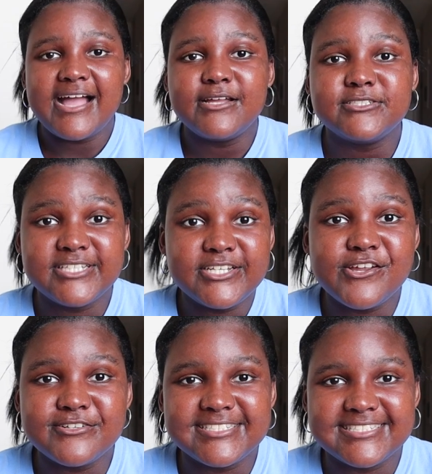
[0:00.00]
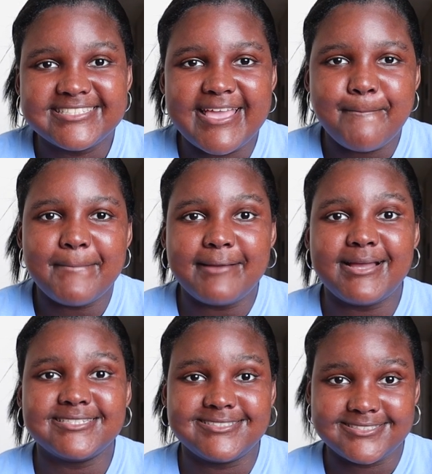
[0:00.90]
I did go to this game by
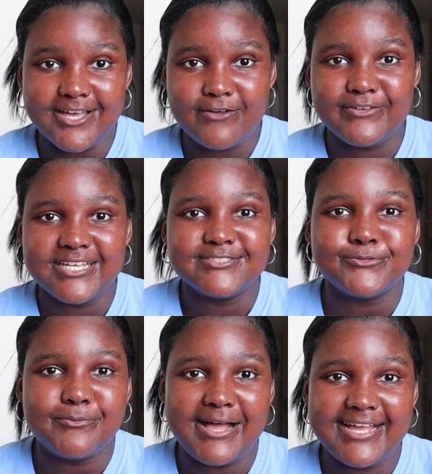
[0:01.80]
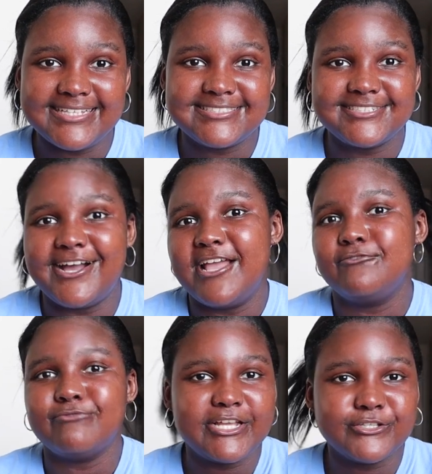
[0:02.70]
myself, hence why it's not a
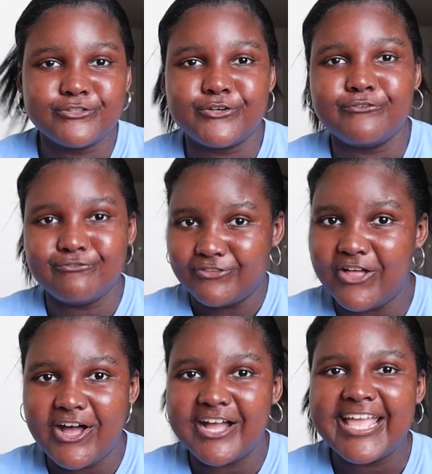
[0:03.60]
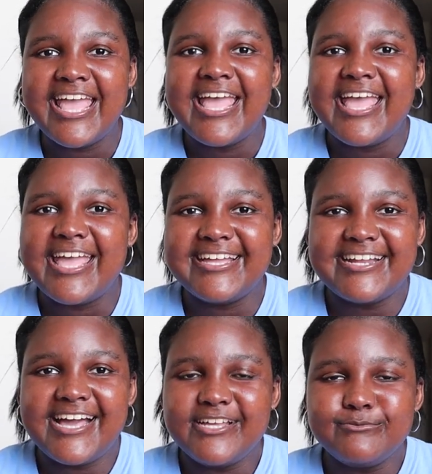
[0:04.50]
regular vlog,
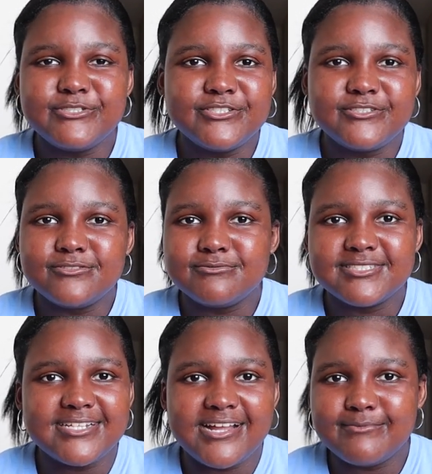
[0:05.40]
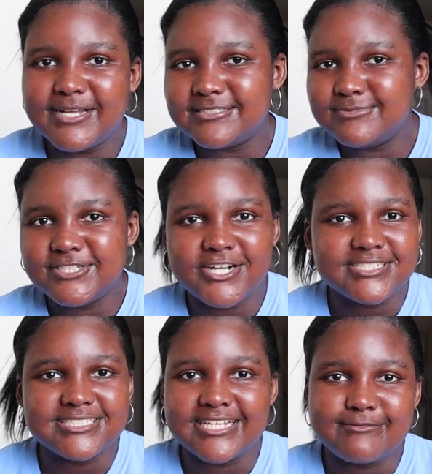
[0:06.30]
and I just was not about to be
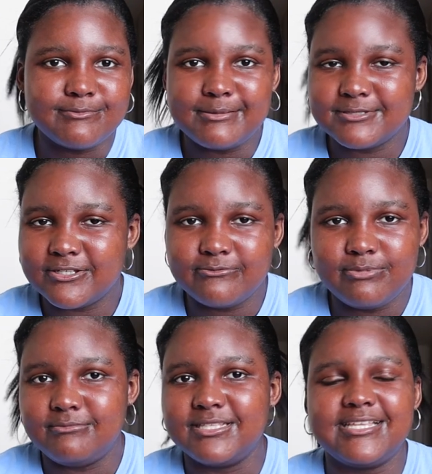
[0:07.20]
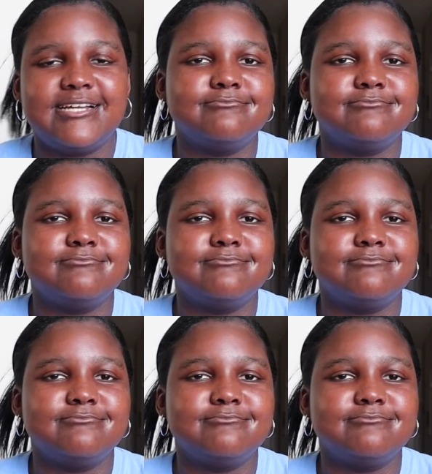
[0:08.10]
talking to the camera by myself in public.